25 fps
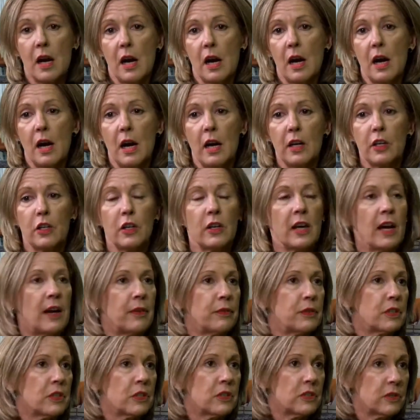You
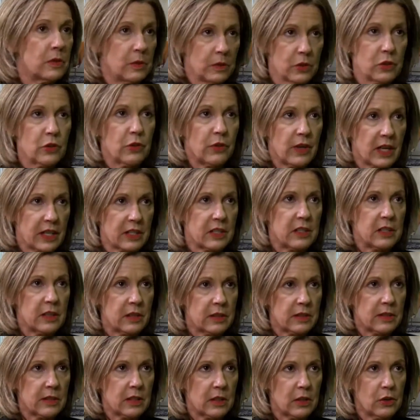have to direct it
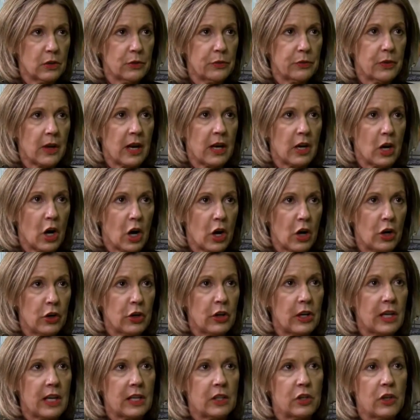yourself and own
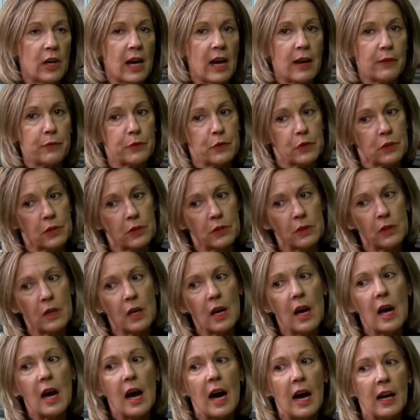it, and you have to
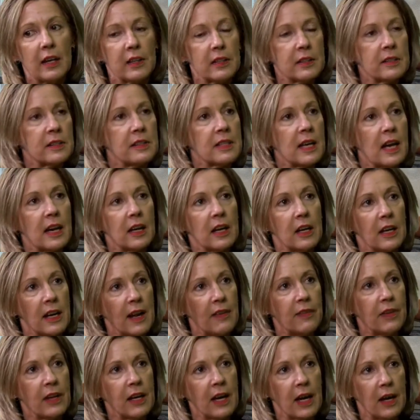understand and
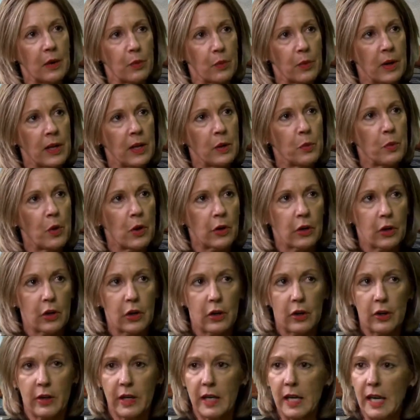navigate where you want to
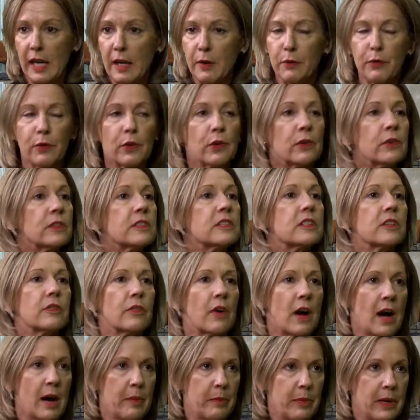go and influence the
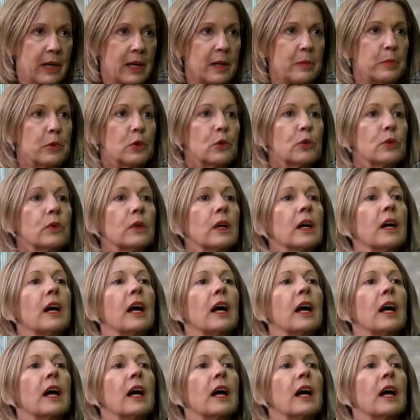right people.